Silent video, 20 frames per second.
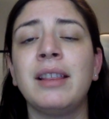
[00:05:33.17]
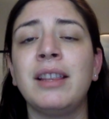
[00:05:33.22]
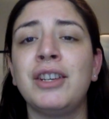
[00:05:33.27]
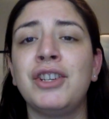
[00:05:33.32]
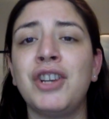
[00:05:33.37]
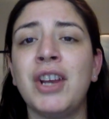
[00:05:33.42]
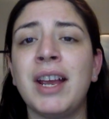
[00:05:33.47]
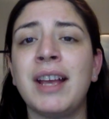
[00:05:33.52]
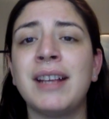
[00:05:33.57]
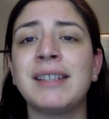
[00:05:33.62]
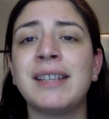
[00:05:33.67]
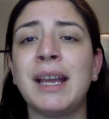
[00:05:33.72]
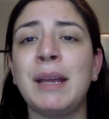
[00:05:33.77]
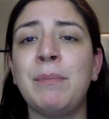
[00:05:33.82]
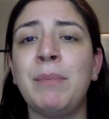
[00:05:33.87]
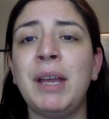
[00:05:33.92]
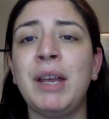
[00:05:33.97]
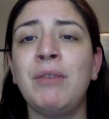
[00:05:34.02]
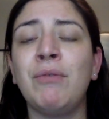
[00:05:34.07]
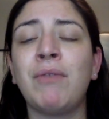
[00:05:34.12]
The
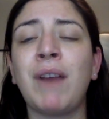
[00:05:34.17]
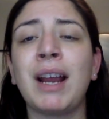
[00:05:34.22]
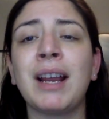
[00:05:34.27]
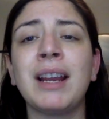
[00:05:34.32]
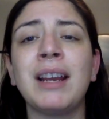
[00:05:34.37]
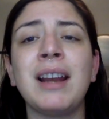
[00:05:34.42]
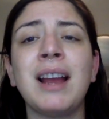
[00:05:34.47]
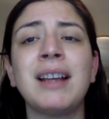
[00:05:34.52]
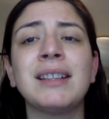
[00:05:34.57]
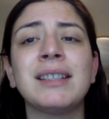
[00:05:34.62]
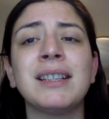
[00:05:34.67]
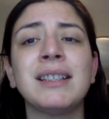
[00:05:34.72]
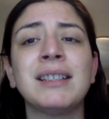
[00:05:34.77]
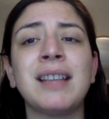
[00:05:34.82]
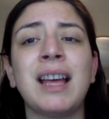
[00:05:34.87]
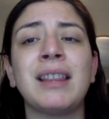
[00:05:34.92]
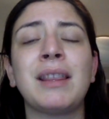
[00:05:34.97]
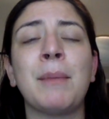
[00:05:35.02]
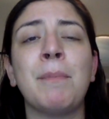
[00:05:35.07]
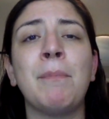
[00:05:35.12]
GSAB recognizes
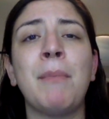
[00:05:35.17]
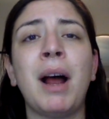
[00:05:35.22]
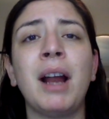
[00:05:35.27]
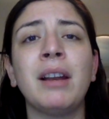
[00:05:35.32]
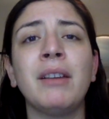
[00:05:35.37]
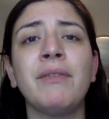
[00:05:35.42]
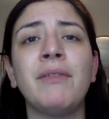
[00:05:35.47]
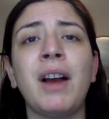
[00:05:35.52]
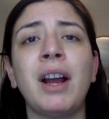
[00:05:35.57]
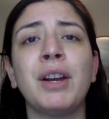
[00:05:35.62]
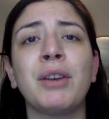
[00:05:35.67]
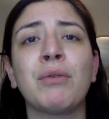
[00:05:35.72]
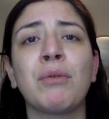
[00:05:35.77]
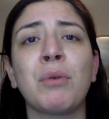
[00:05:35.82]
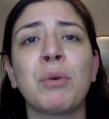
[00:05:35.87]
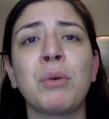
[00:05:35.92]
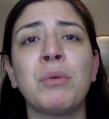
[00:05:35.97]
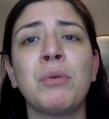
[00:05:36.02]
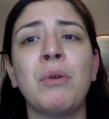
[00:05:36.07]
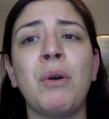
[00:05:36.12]
that the modified
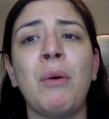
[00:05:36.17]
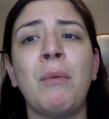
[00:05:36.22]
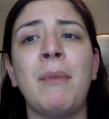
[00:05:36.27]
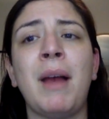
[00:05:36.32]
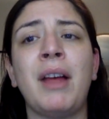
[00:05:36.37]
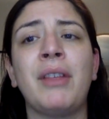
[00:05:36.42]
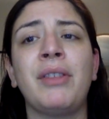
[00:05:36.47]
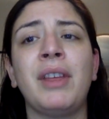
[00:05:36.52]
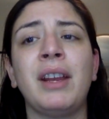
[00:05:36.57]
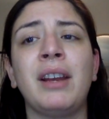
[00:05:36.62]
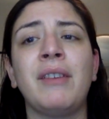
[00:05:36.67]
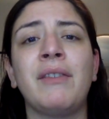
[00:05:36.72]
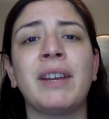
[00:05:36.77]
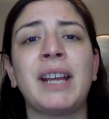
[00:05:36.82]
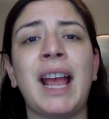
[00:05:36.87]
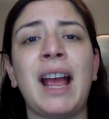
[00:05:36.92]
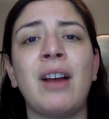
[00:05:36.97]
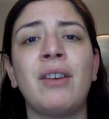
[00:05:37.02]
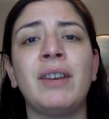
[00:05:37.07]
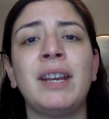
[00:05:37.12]
accrual method of
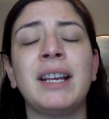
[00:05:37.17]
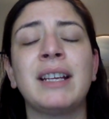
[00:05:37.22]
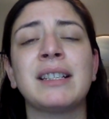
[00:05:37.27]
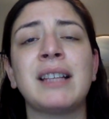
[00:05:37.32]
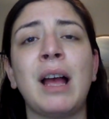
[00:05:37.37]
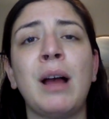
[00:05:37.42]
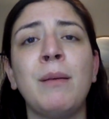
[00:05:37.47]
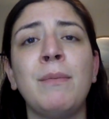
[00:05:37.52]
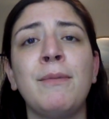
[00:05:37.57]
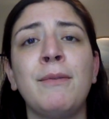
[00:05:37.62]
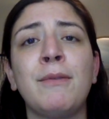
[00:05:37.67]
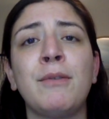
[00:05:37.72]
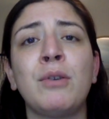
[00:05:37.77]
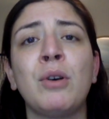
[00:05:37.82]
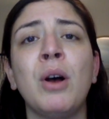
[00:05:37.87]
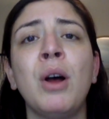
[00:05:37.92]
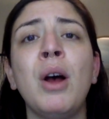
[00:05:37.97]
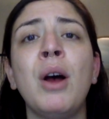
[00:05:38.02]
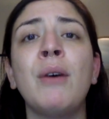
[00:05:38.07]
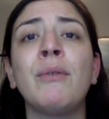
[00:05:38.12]
accounting is
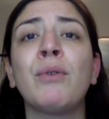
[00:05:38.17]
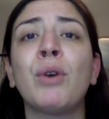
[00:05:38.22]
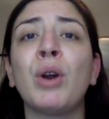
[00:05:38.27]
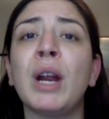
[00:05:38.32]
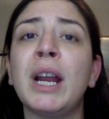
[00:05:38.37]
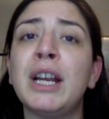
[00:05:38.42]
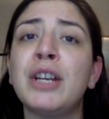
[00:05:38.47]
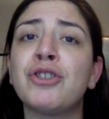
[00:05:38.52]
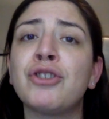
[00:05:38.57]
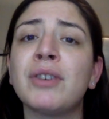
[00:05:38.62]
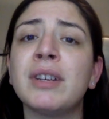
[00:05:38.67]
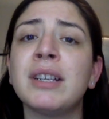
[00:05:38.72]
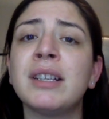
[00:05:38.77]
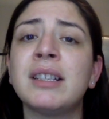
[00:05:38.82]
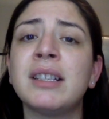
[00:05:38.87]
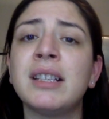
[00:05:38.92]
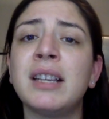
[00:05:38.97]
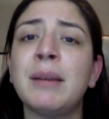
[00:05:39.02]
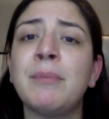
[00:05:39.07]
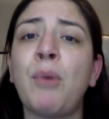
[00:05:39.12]
helpful for
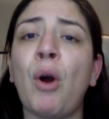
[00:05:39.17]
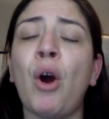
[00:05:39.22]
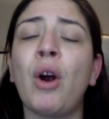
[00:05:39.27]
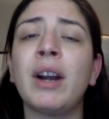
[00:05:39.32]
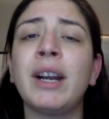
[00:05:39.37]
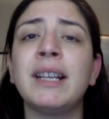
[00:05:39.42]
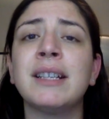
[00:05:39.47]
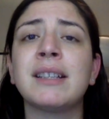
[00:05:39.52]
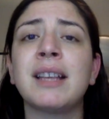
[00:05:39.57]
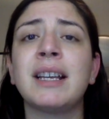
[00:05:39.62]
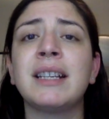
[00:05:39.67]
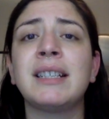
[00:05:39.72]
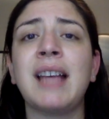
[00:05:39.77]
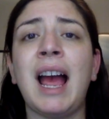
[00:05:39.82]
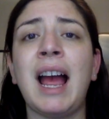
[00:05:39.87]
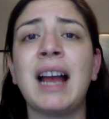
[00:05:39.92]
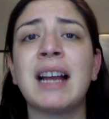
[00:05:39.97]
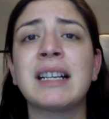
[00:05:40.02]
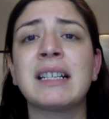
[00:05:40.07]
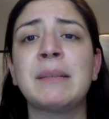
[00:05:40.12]
interested parties like
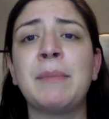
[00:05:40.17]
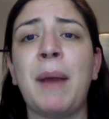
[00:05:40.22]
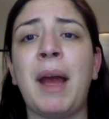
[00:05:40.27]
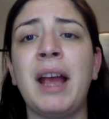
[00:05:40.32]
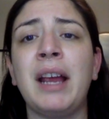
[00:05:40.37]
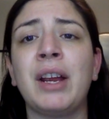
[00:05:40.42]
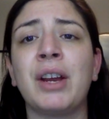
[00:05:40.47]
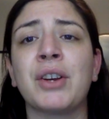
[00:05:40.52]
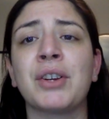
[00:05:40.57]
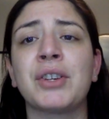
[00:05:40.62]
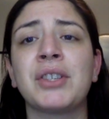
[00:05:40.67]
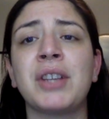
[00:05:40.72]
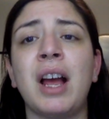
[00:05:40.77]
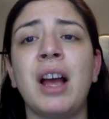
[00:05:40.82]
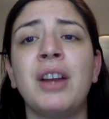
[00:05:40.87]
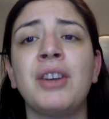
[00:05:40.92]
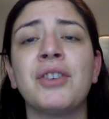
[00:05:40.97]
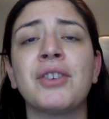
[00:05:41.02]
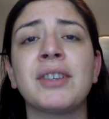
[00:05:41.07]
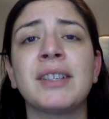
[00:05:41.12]
taxpayers to
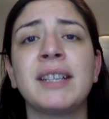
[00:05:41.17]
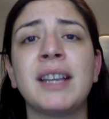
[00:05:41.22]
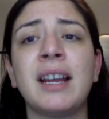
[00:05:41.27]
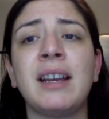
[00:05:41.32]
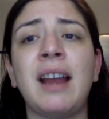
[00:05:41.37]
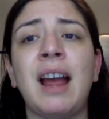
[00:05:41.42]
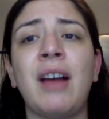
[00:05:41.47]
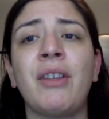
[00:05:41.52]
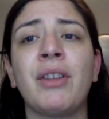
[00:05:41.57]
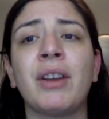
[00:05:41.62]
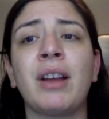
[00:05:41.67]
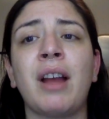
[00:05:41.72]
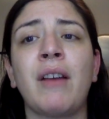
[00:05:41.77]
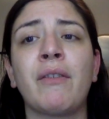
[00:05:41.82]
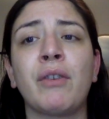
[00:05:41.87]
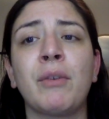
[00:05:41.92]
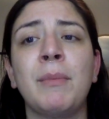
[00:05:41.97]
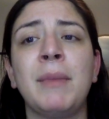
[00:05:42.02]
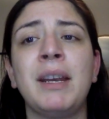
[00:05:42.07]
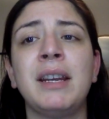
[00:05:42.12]
understand how the
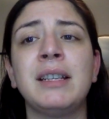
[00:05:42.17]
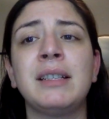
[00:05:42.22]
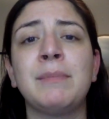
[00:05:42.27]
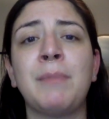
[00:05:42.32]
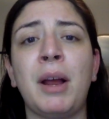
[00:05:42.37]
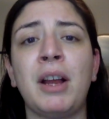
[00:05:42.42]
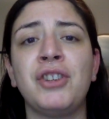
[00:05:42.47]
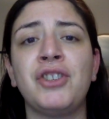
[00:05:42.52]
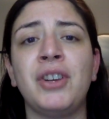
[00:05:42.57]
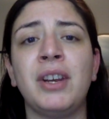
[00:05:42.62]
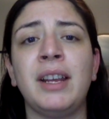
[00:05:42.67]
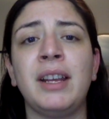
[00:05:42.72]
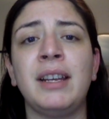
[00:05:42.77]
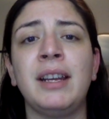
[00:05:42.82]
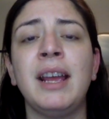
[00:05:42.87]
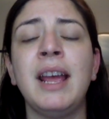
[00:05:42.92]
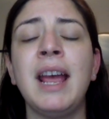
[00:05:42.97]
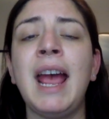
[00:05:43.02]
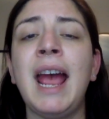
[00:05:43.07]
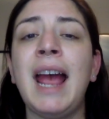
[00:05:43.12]
government is budgeted
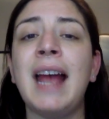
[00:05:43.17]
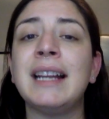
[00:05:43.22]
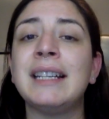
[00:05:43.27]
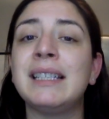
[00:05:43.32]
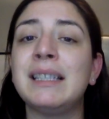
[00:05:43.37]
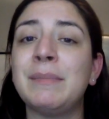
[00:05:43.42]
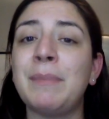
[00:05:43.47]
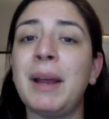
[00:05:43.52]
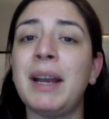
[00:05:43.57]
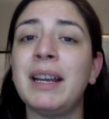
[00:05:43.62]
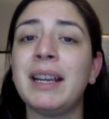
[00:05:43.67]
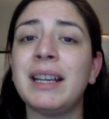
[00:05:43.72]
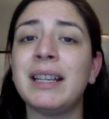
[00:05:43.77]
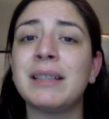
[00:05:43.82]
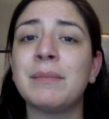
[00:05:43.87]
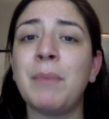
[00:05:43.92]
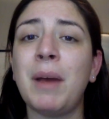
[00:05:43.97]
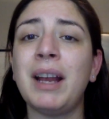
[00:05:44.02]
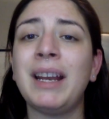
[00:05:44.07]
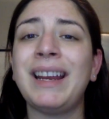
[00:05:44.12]
and spending
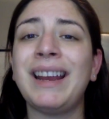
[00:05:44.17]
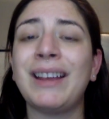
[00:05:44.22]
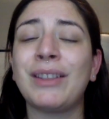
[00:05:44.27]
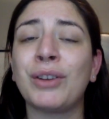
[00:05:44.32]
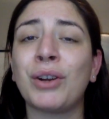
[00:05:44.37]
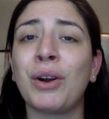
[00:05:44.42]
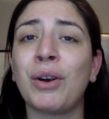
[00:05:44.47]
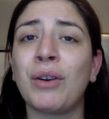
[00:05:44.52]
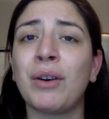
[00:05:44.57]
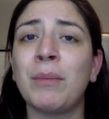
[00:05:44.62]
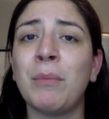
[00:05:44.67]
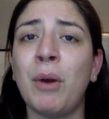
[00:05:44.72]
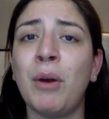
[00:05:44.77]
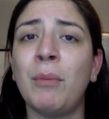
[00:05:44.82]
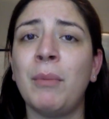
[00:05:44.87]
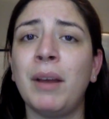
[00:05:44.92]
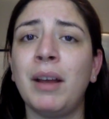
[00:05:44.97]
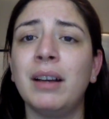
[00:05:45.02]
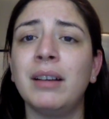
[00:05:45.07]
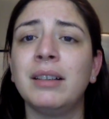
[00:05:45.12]
its money at the current
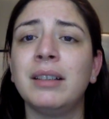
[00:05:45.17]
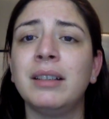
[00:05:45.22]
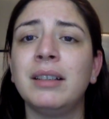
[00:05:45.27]
moment.